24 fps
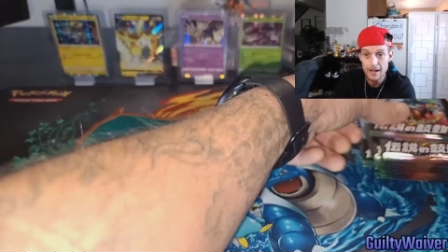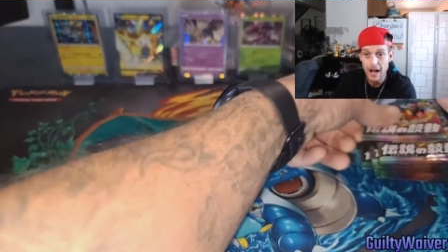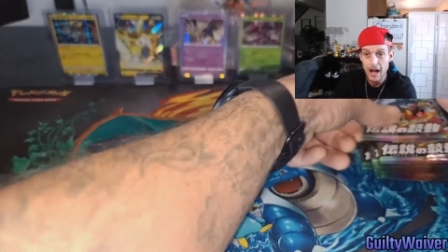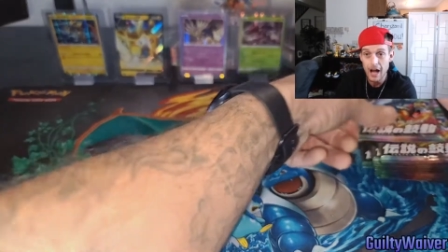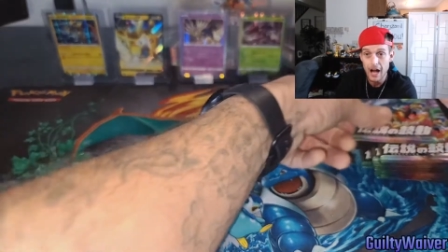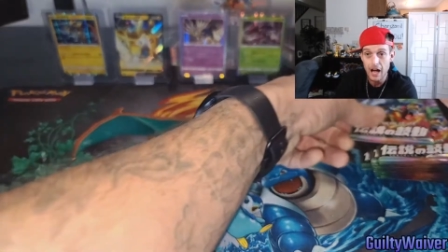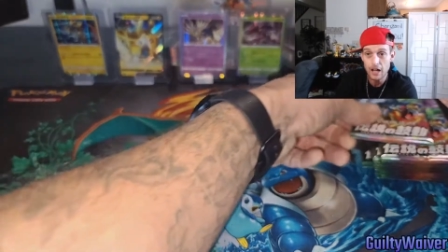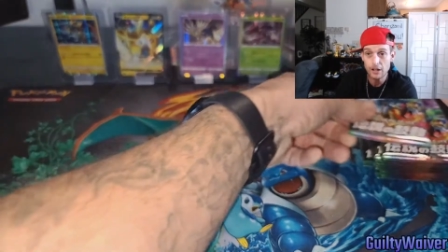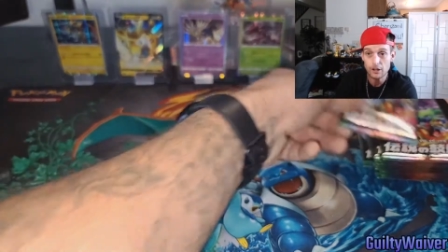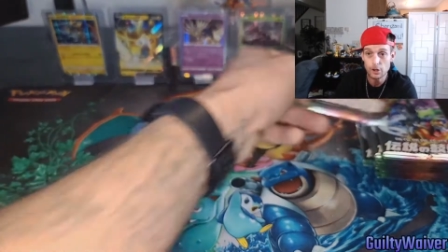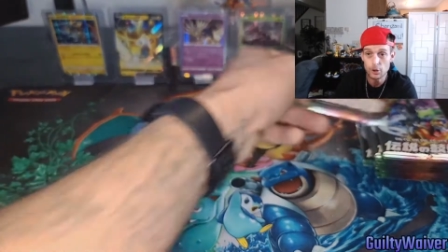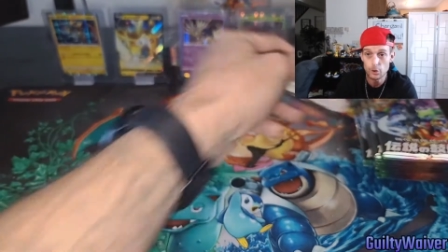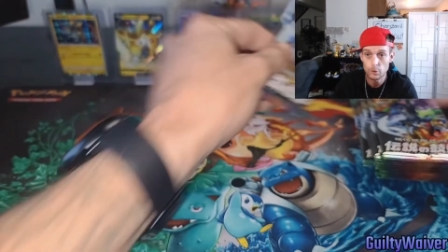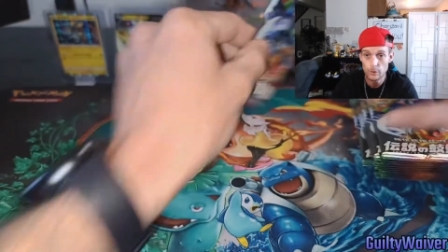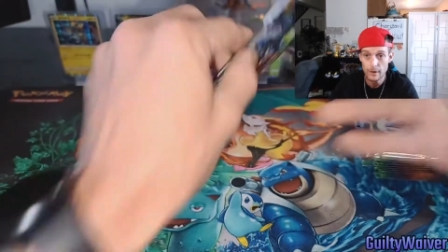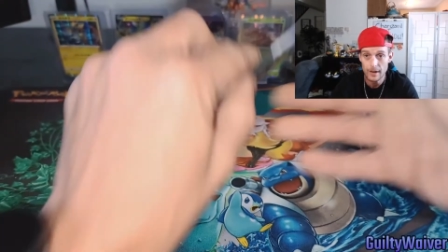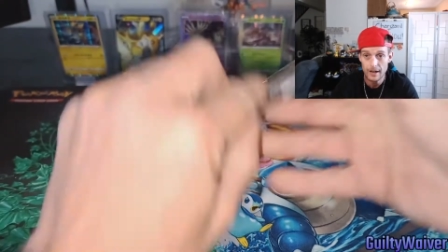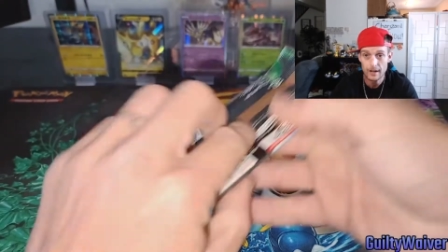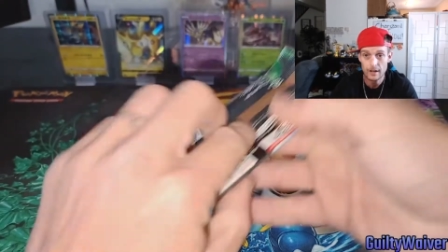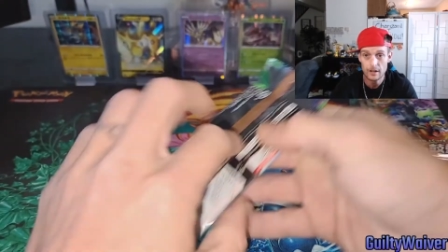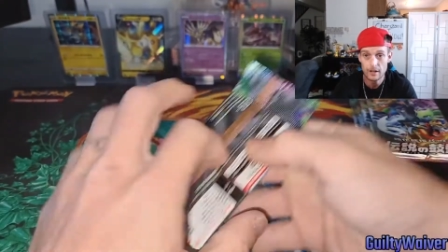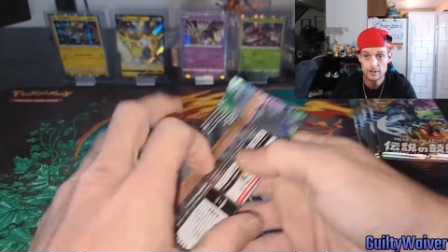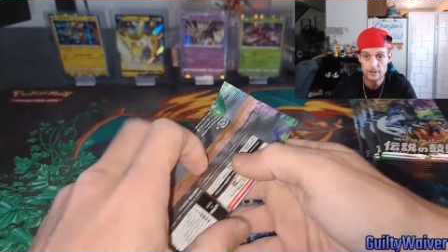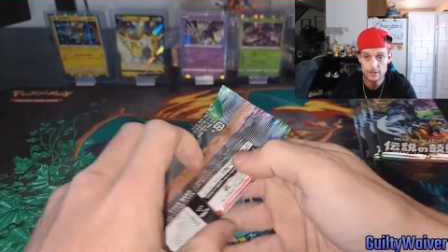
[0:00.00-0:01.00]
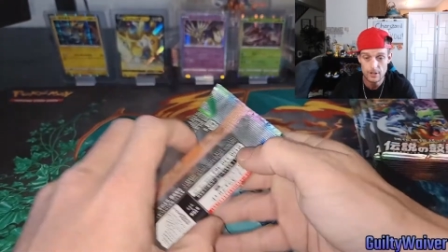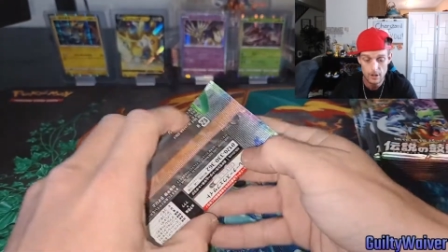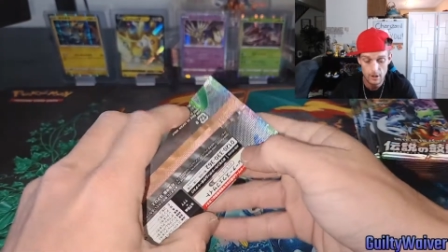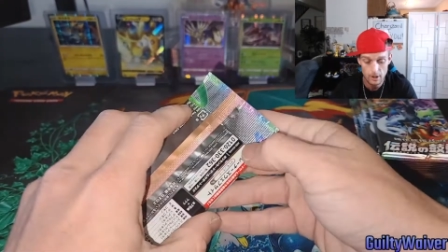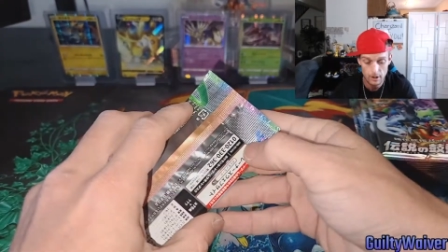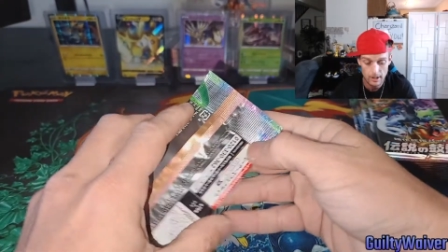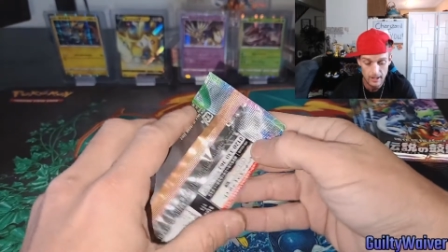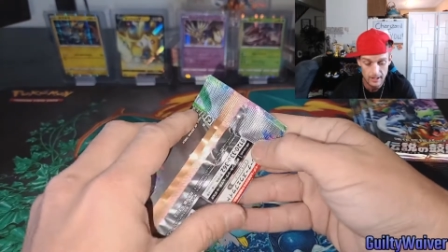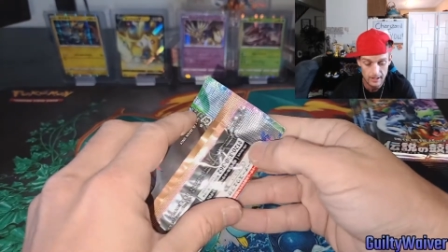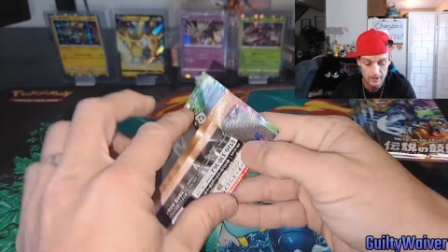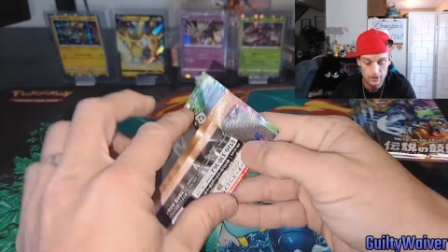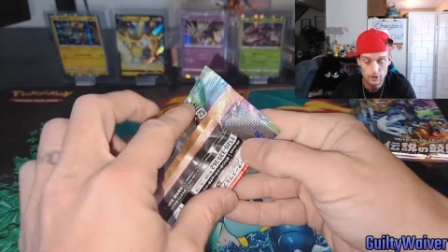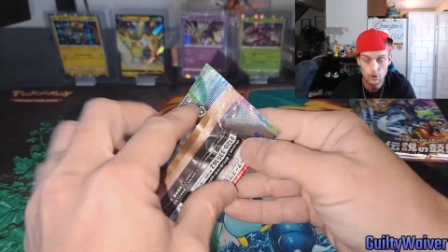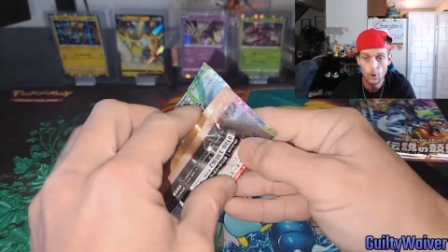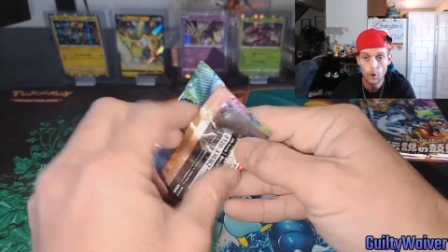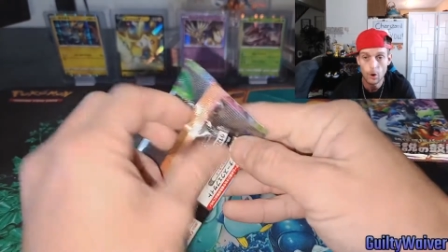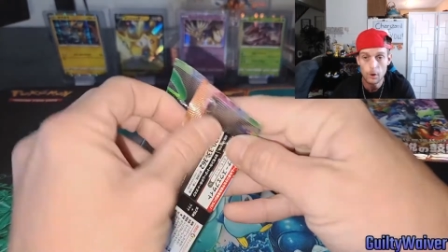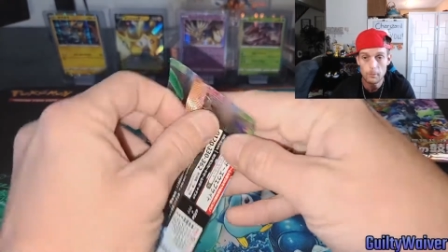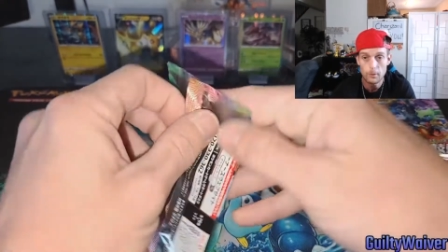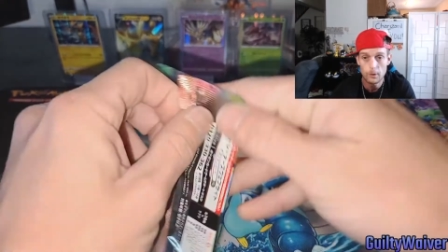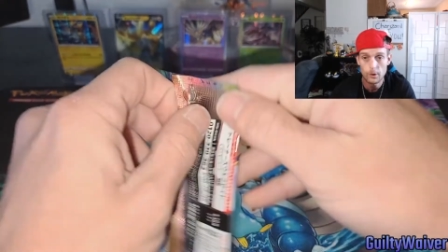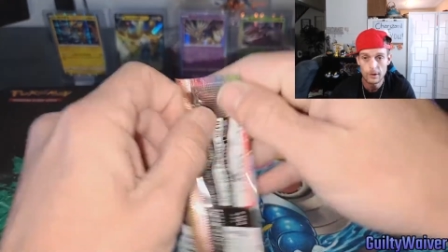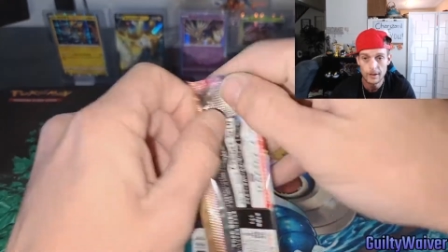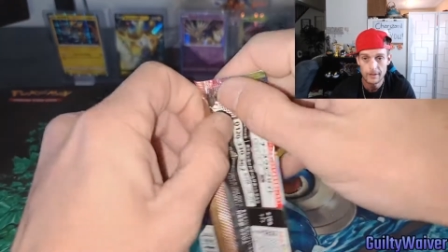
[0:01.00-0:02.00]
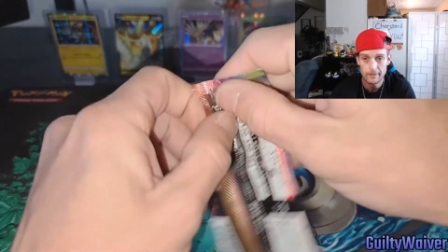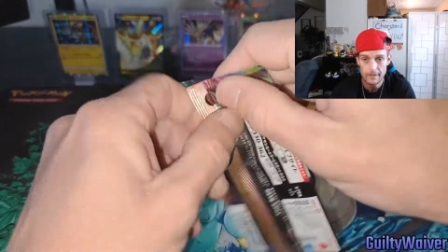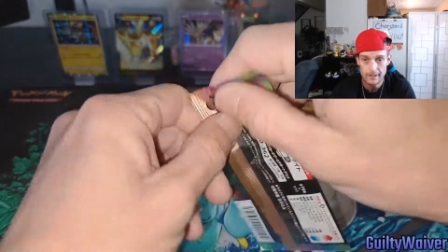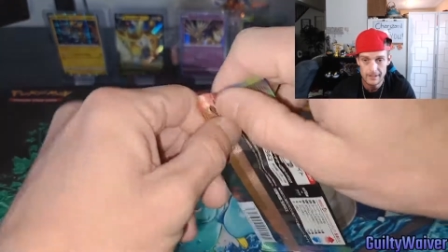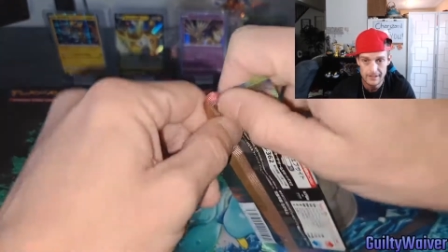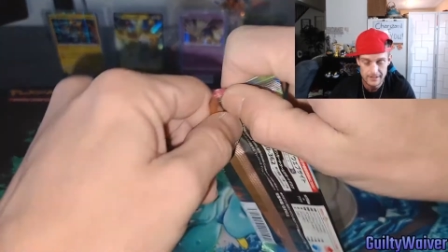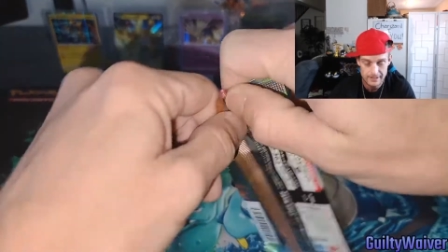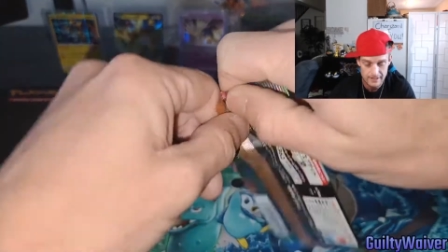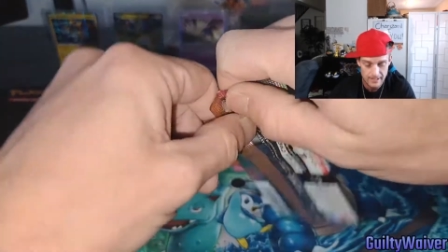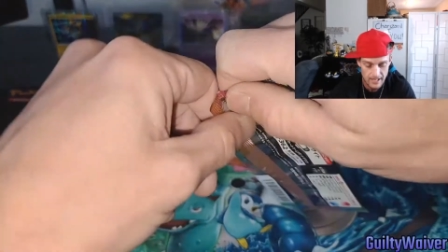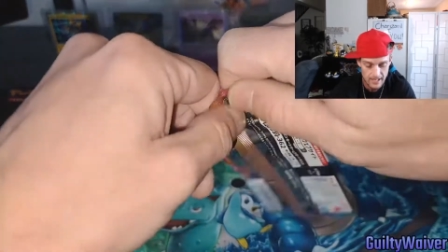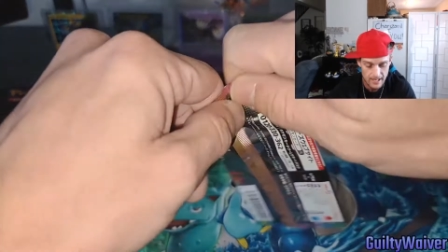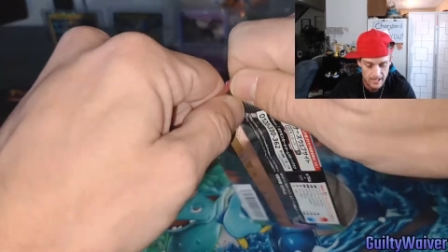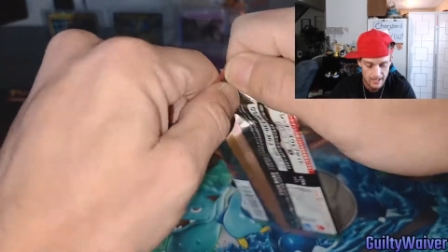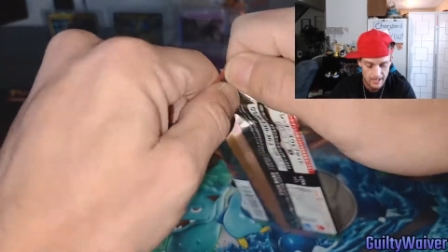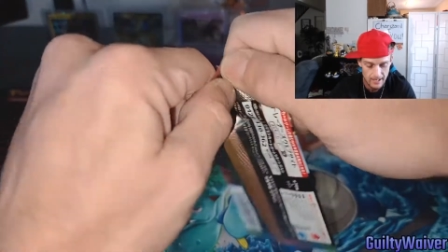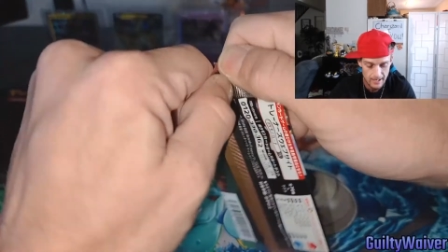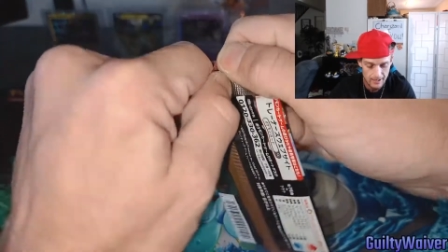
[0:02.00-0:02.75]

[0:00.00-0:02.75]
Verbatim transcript: hollow rares are like normal in this set.